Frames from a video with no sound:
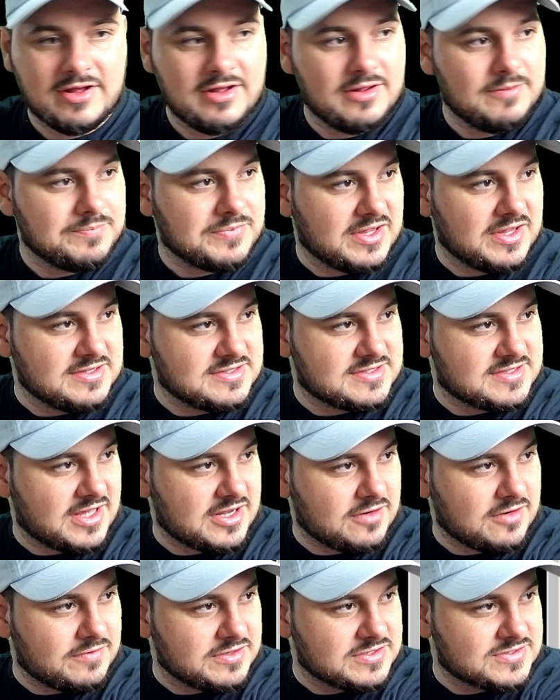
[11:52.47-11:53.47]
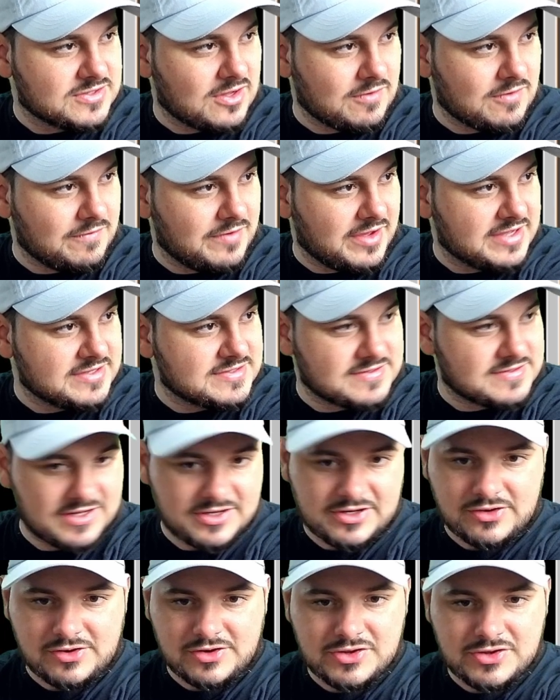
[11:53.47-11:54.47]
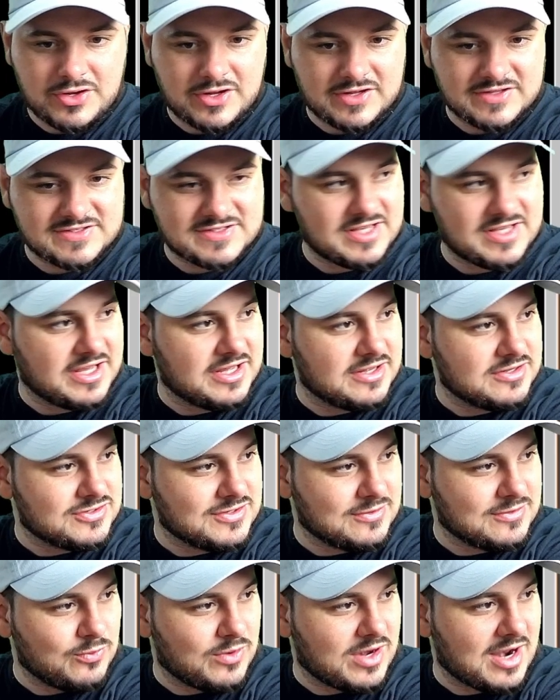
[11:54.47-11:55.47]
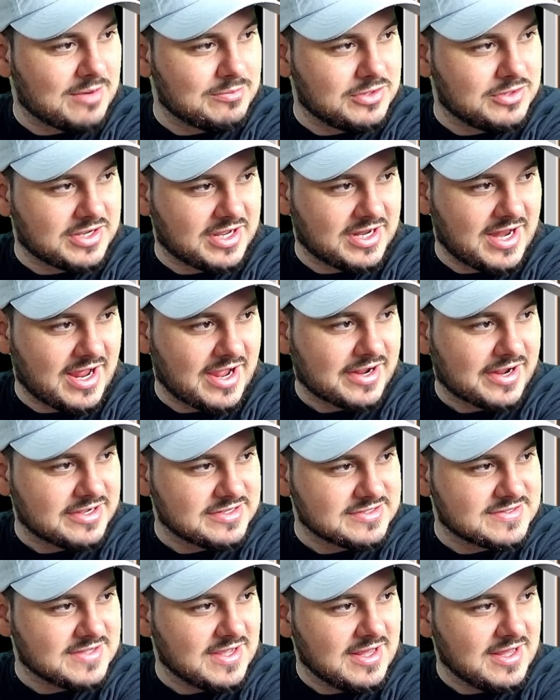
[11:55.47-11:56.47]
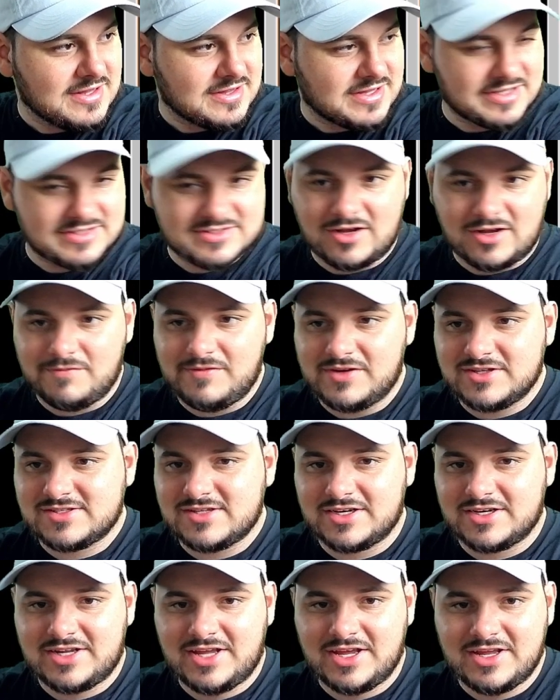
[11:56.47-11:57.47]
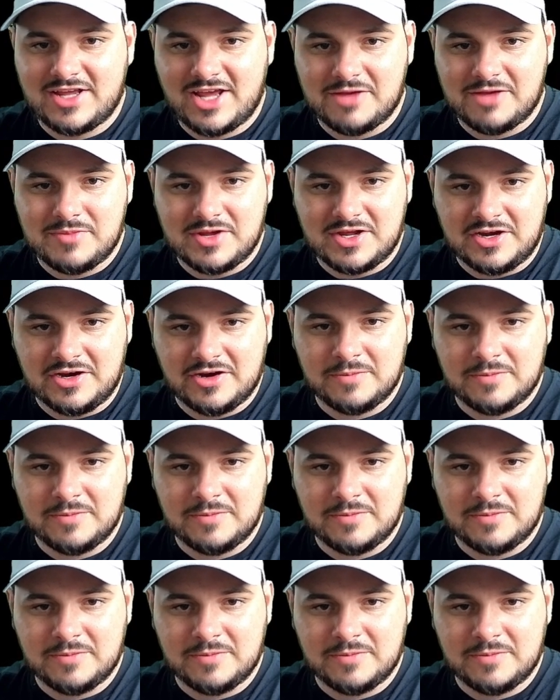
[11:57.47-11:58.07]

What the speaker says: instead of Assault Vest. There you go. You can see it, what I'm looking at, because the Assault Vest is on King Gambit here.